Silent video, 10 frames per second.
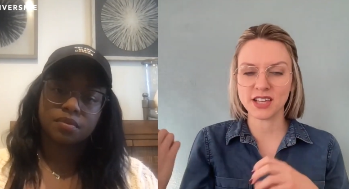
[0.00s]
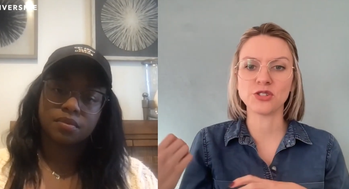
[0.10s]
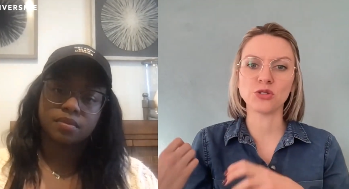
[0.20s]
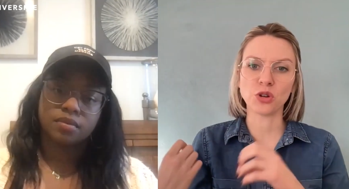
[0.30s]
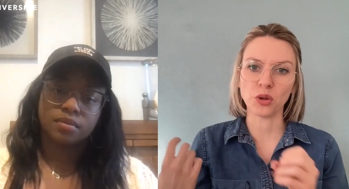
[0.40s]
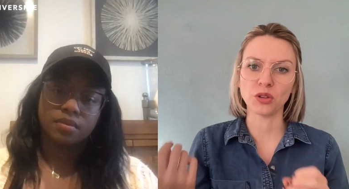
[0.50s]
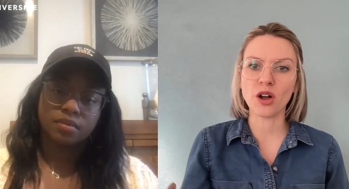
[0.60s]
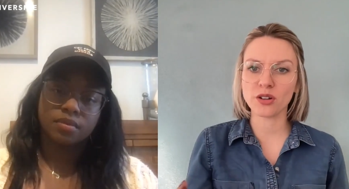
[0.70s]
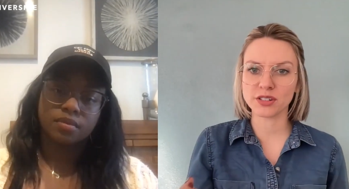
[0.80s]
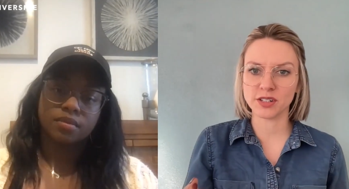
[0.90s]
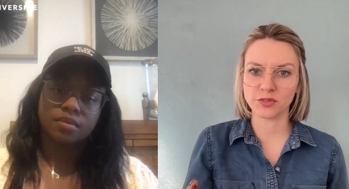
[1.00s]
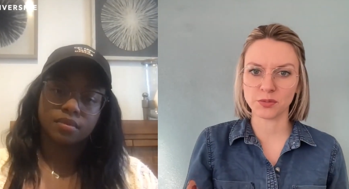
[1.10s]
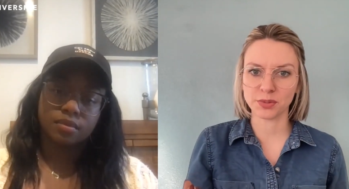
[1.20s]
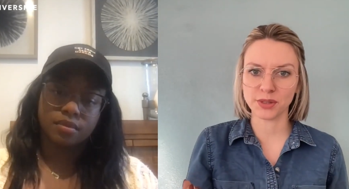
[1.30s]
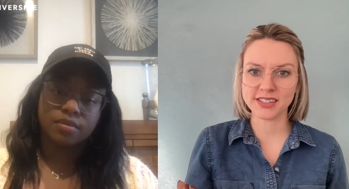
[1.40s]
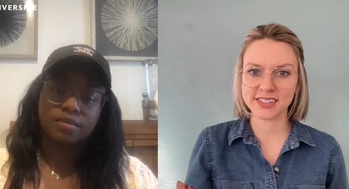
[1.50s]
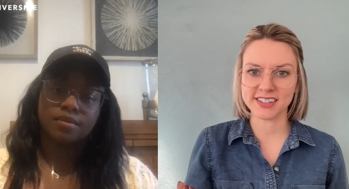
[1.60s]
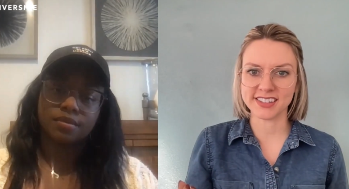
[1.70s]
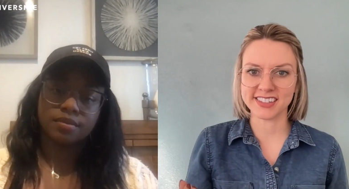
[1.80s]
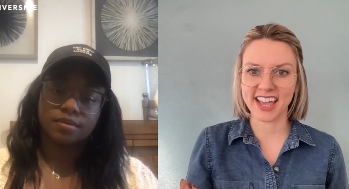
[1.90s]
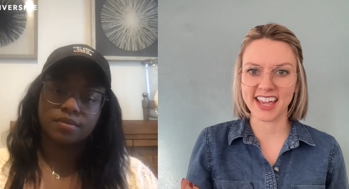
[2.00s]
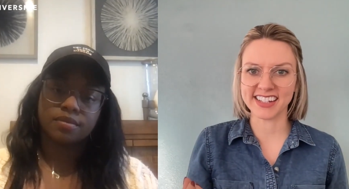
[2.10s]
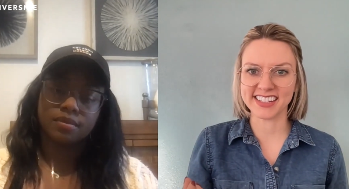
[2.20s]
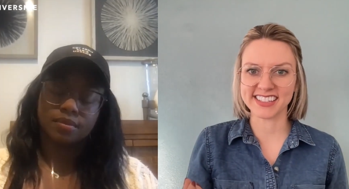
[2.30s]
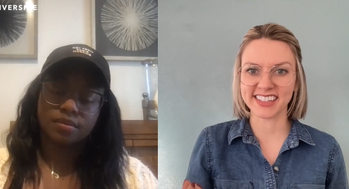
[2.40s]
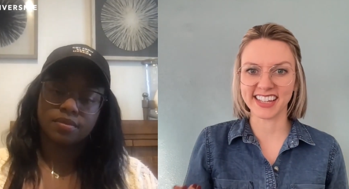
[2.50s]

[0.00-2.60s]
Speaker 1: as you go along to different places. And it's